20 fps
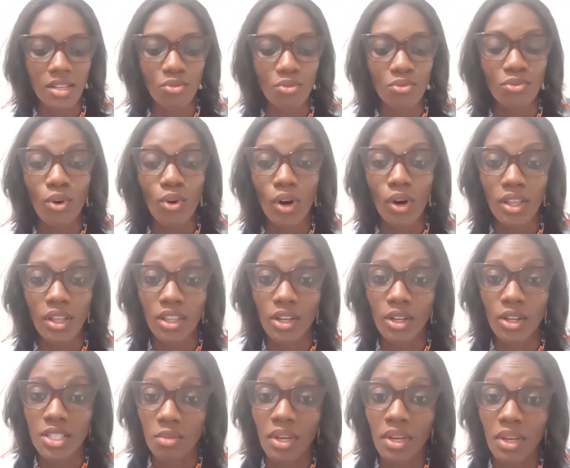for there
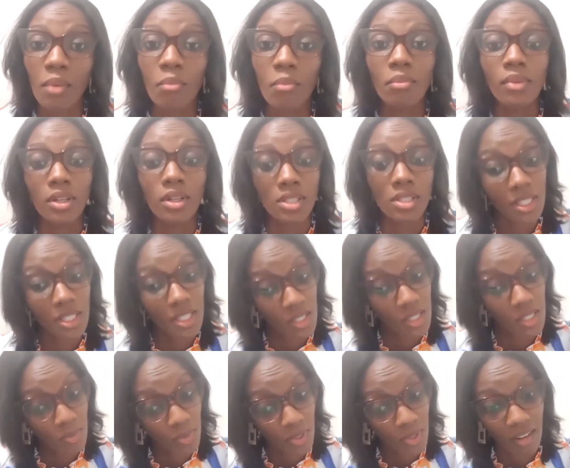to be a
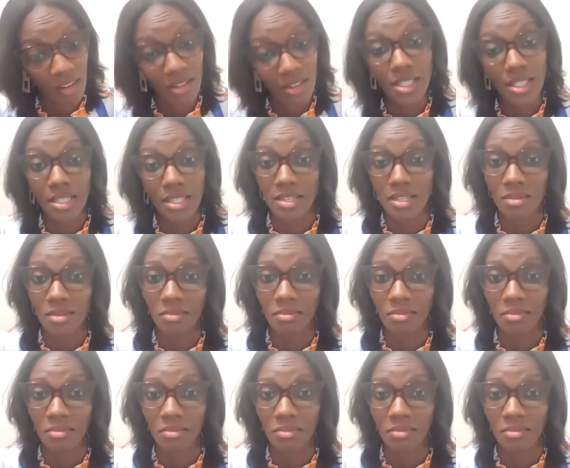multidisciplinary team?